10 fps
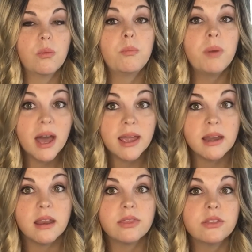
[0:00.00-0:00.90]

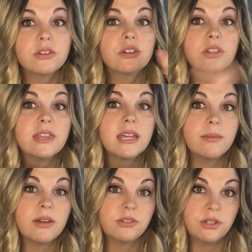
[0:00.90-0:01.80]
but the good thing
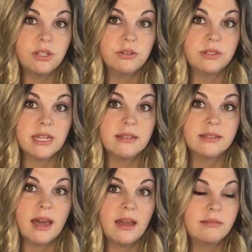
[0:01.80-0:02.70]
about Studios
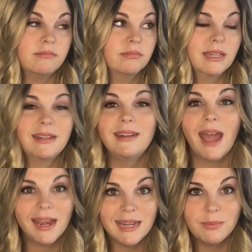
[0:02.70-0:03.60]
is that like
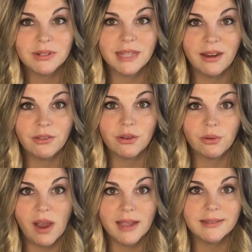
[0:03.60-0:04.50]
90% of their
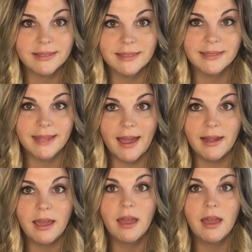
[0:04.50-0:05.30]
rides is inside.